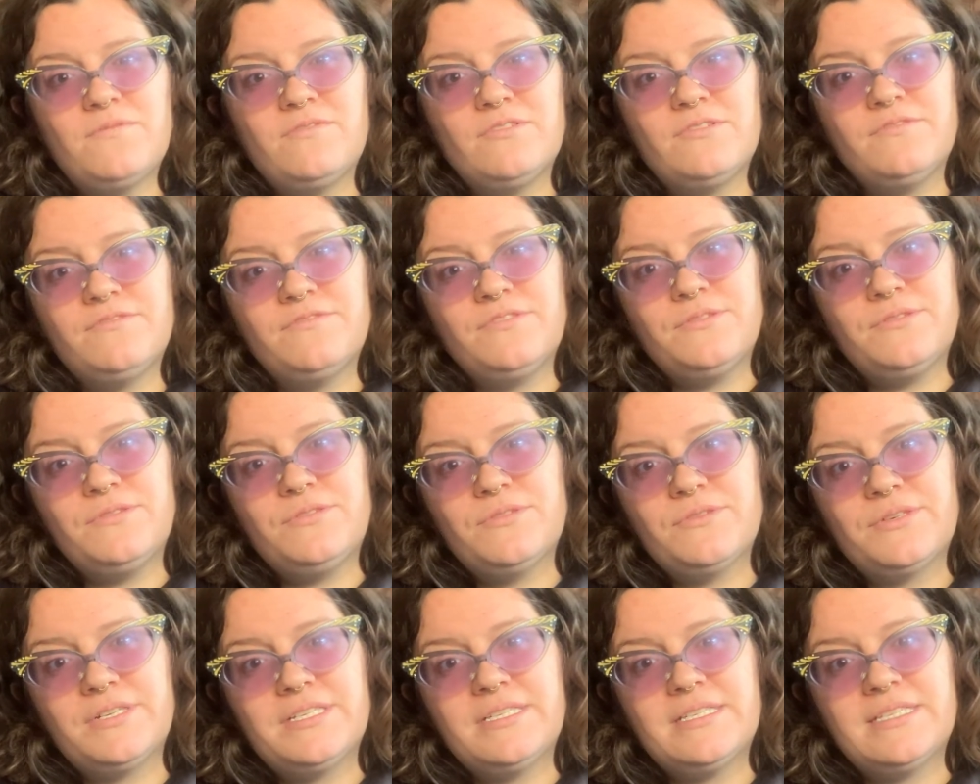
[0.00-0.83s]
food
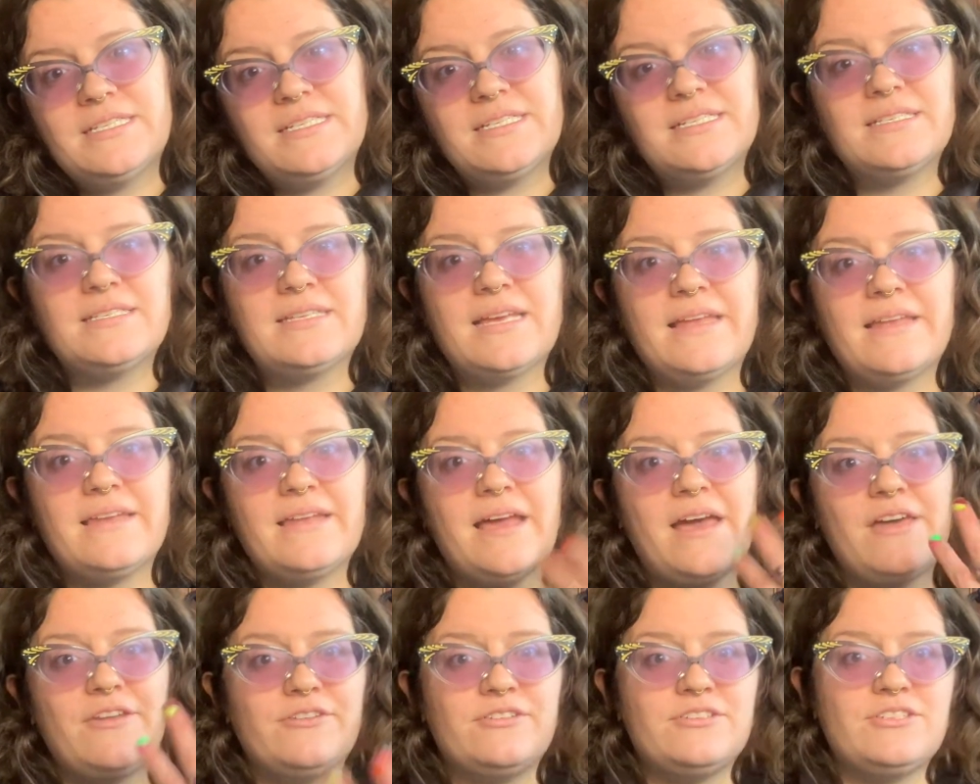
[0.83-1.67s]
choices
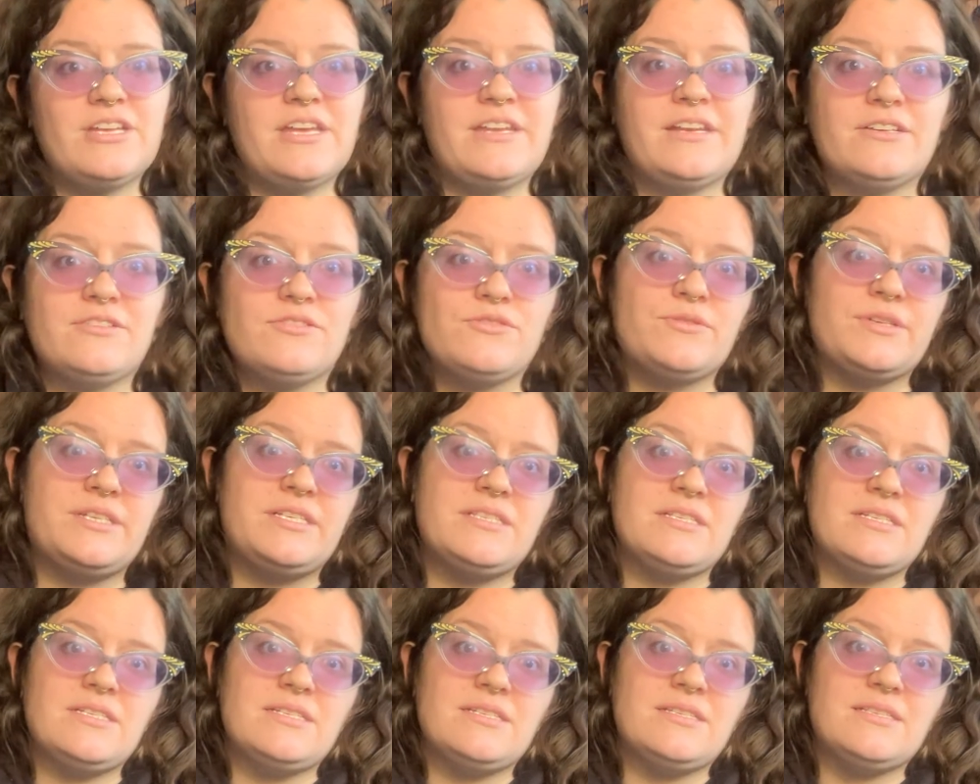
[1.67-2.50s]
and energetic
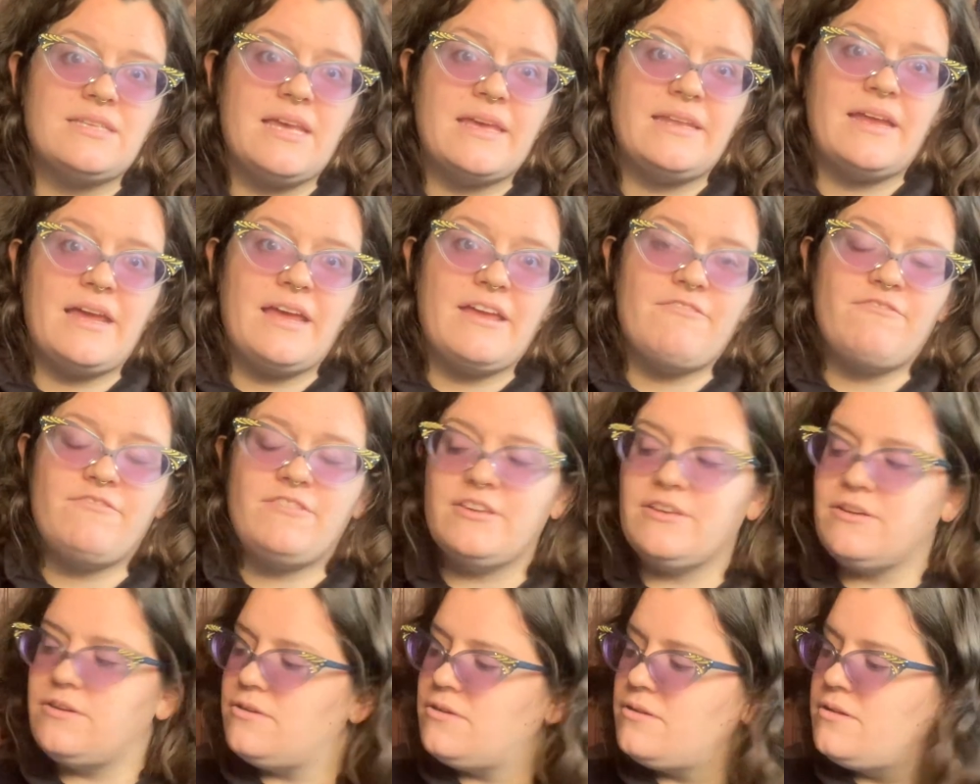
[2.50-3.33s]
choices. And I
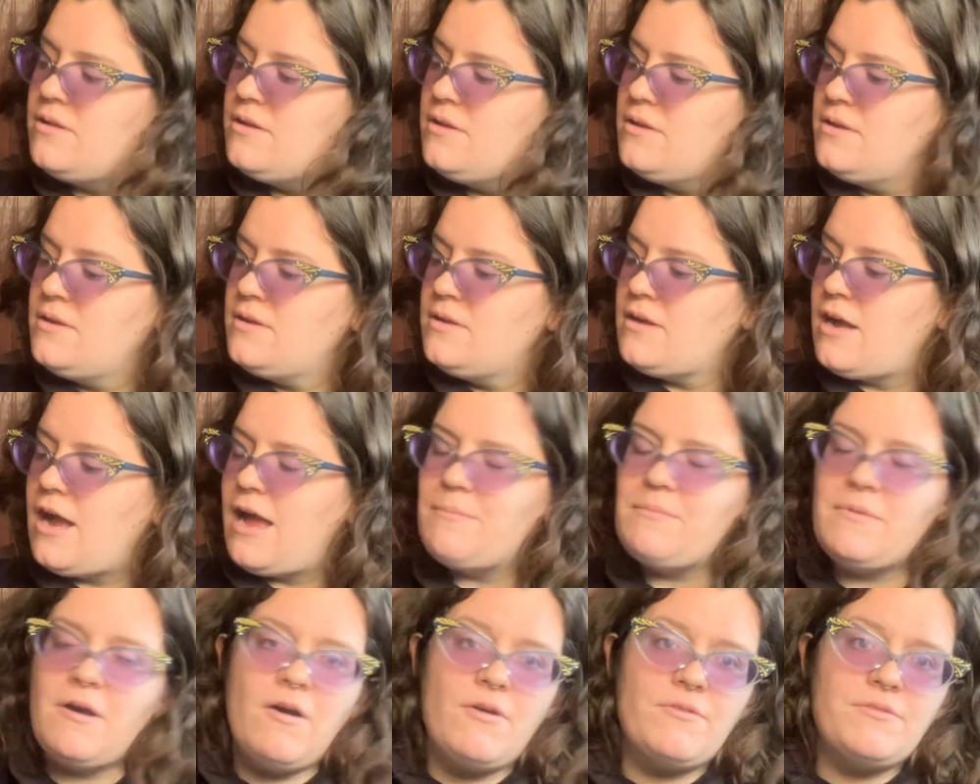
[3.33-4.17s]
feel
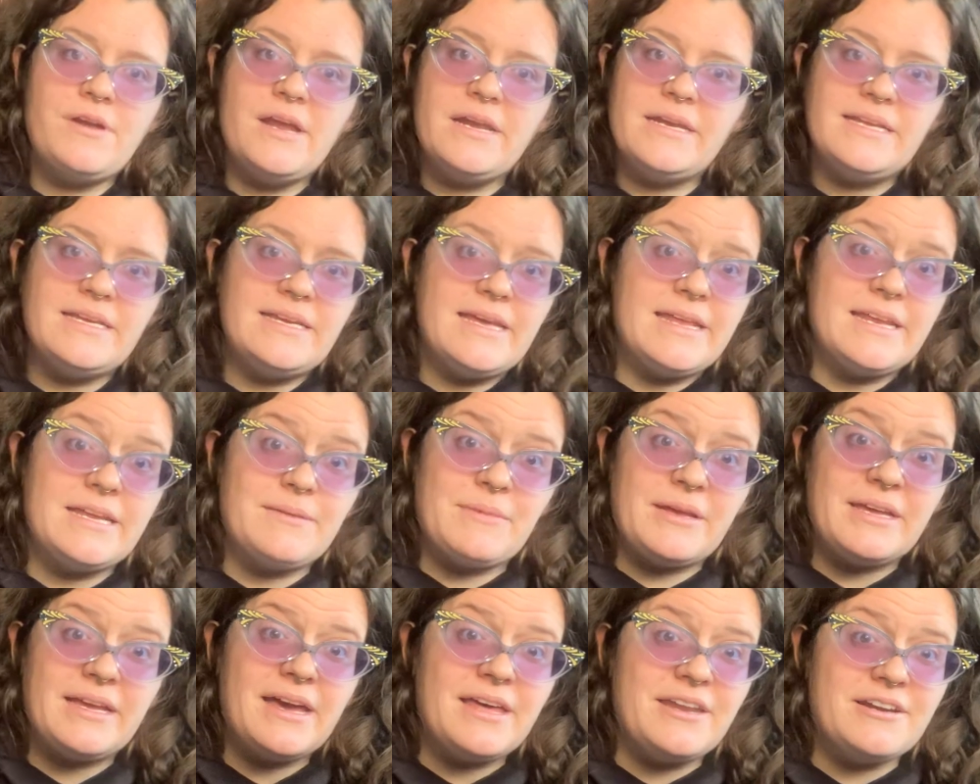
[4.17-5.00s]
I'm already getting
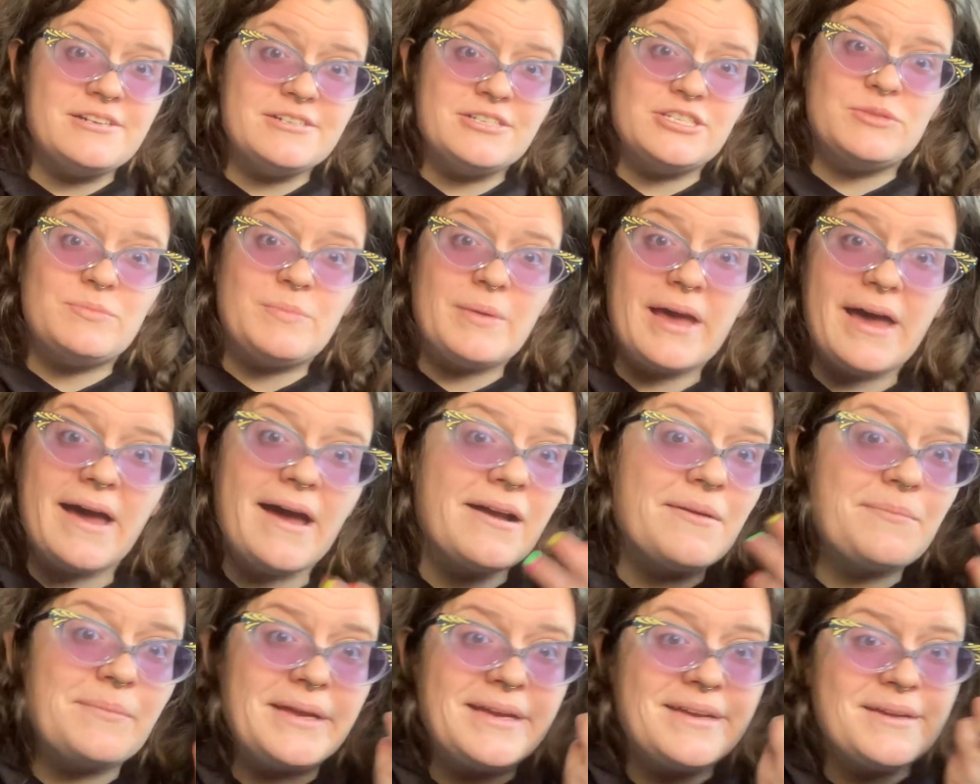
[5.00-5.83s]
my energy
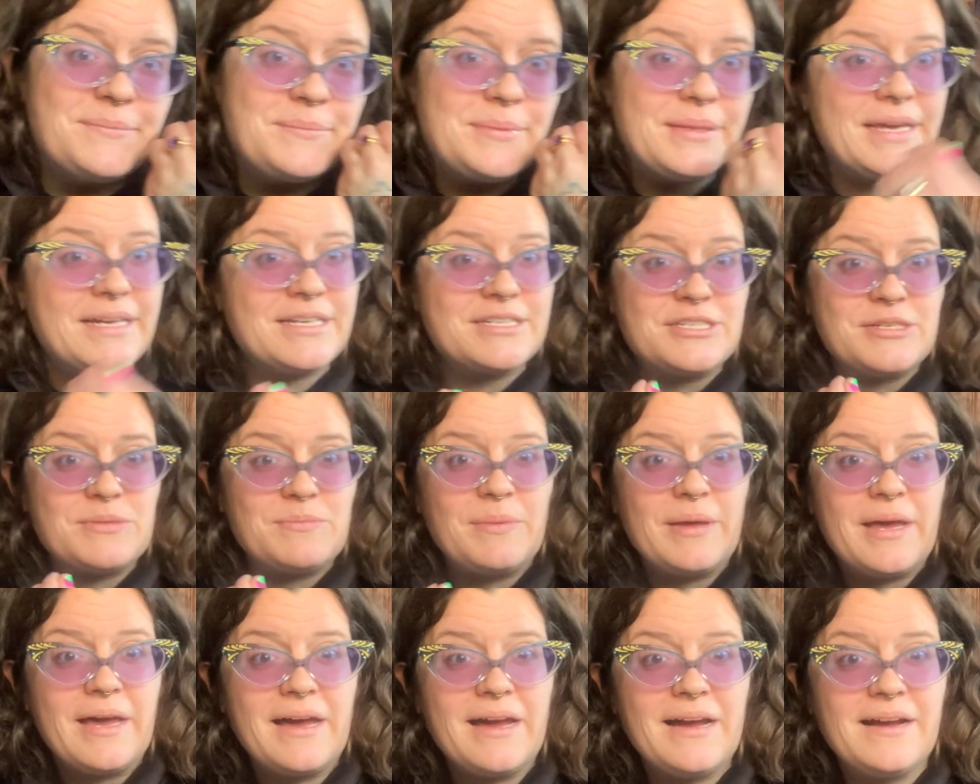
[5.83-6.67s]
back, my complexion
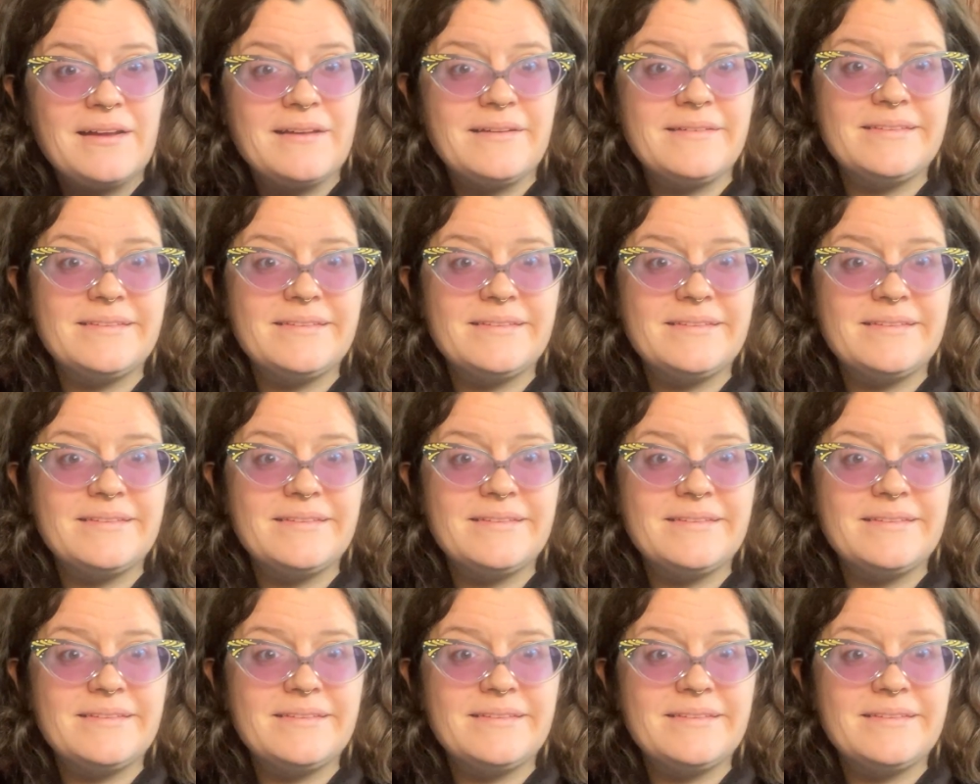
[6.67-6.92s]
back,